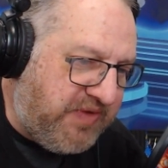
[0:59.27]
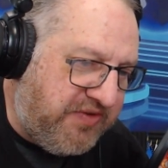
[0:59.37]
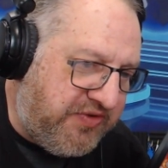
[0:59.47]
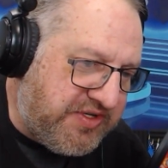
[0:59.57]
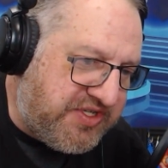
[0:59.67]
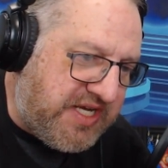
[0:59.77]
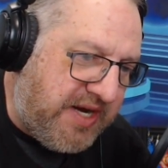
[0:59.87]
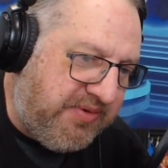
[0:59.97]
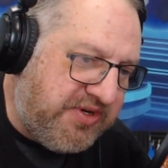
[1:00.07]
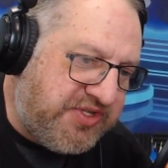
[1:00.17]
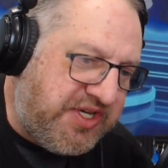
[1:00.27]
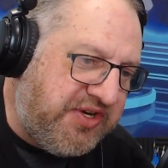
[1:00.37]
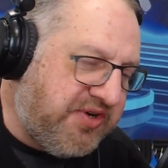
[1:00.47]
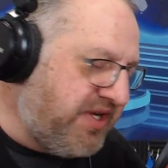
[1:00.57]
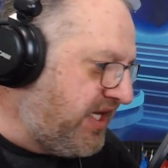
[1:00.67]
If you're a
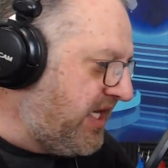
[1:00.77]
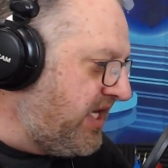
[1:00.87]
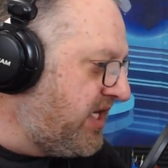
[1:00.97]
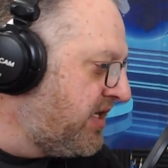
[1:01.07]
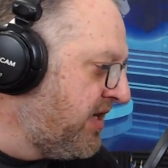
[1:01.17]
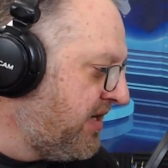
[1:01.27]
cybersecurity geek